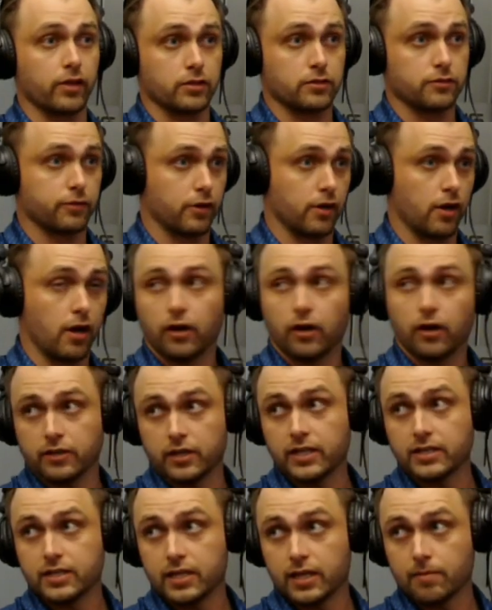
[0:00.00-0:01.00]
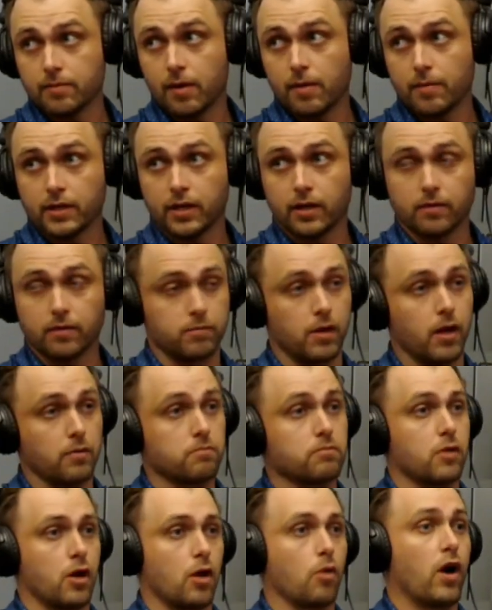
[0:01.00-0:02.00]
for our R&D team. I mean, right.
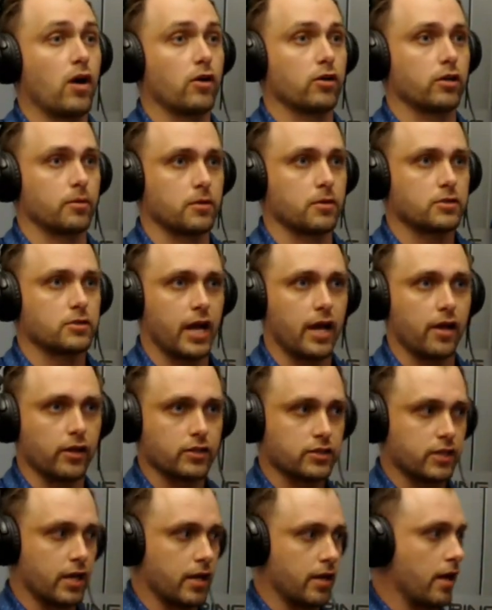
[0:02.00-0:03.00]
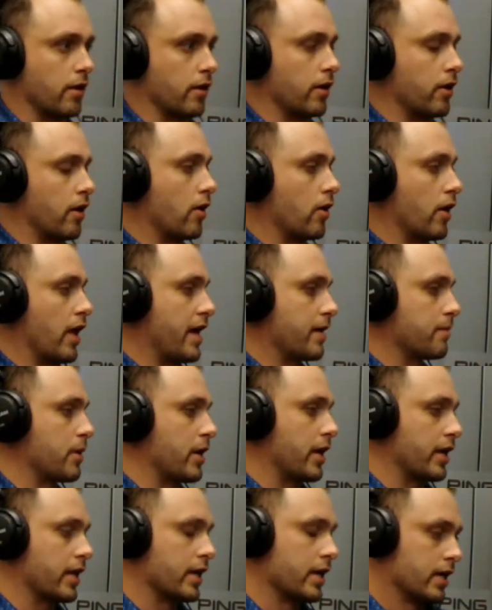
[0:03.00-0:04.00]
a welcome challenge, I'll add,
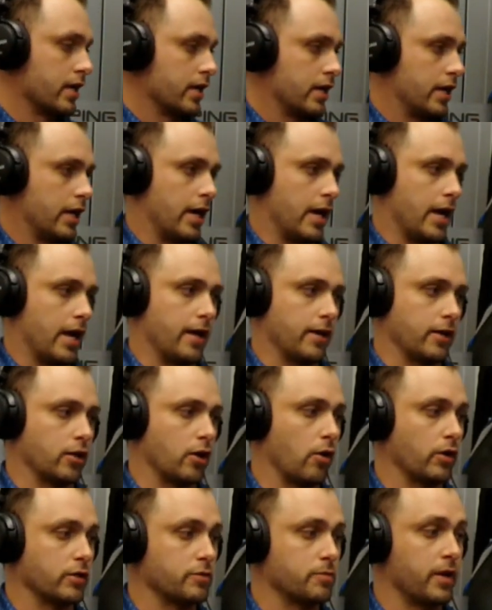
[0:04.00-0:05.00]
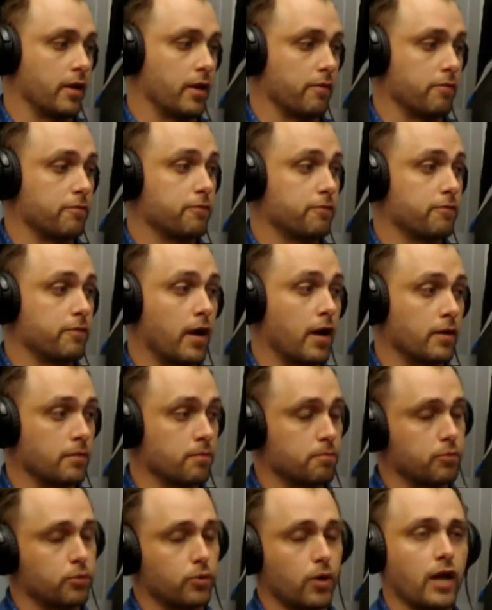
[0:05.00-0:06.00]
but it's been a fun
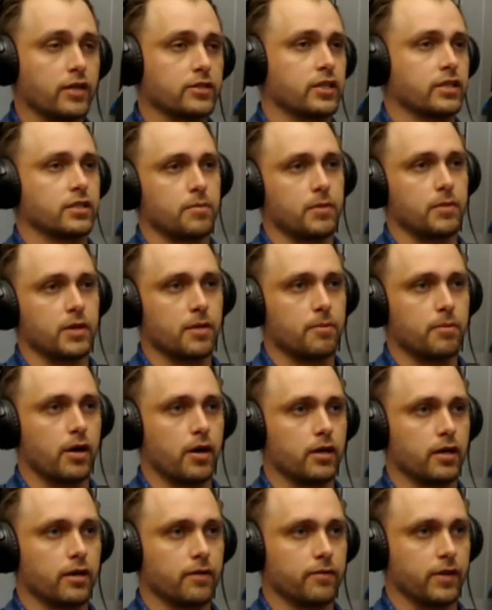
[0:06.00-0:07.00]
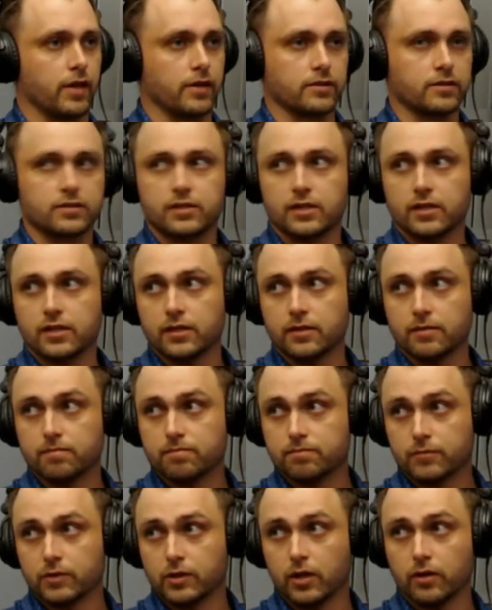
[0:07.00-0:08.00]
project to be a part of and see
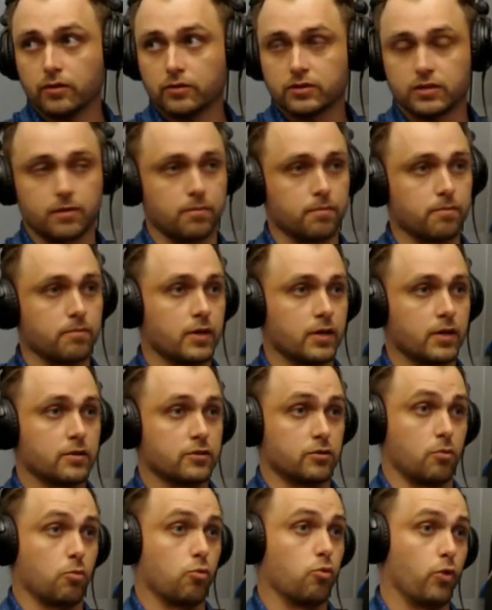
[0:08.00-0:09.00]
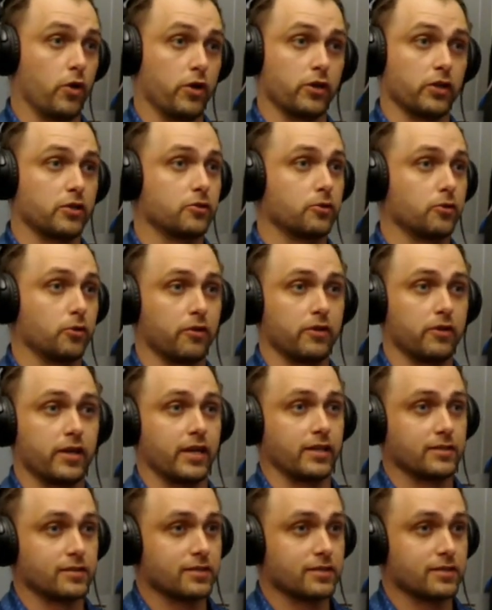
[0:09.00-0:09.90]
some really cool things.